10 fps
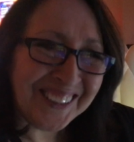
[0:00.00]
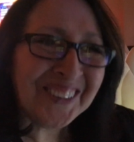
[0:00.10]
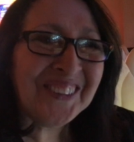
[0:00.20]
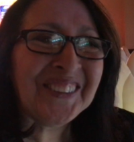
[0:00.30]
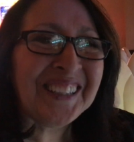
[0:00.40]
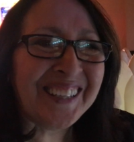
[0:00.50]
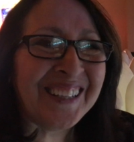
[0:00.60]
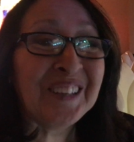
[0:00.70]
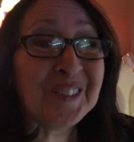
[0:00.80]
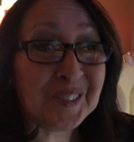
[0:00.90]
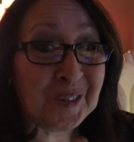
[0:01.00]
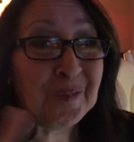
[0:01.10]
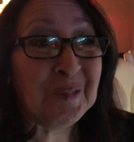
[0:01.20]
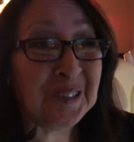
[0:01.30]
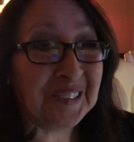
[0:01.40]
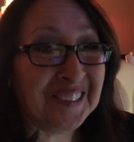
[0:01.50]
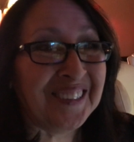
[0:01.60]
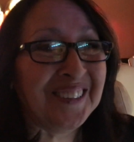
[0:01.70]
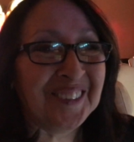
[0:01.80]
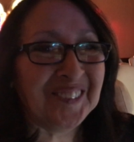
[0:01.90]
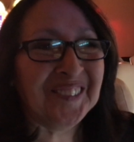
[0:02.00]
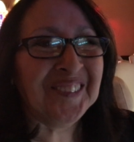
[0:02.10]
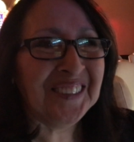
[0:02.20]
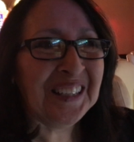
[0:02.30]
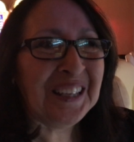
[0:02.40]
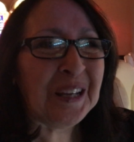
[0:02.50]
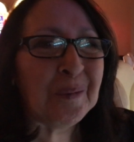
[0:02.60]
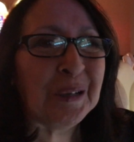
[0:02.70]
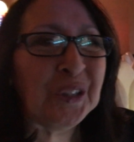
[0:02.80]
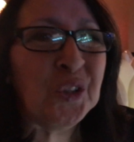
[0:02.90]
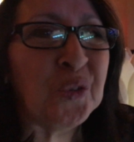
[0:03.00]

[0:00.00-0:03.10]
you. Yeah, that's uh, all me. Thank you. How about you,